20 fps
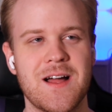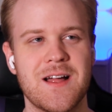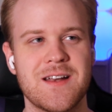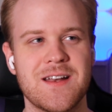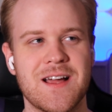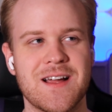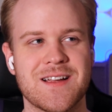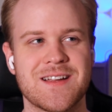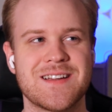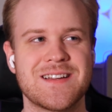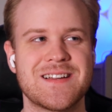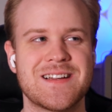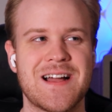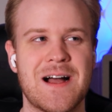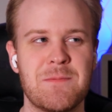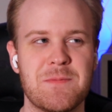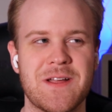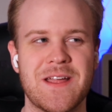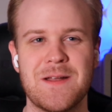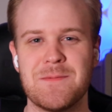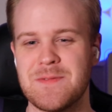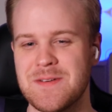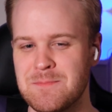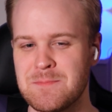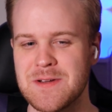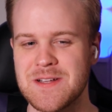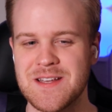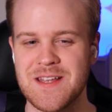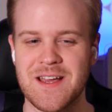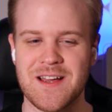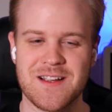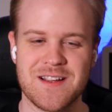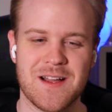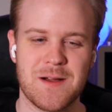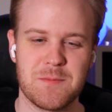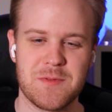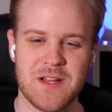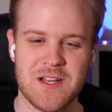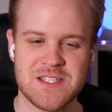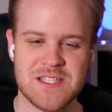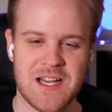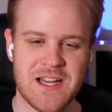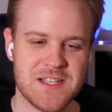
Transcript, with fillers: not complicated, but but yeah, complex.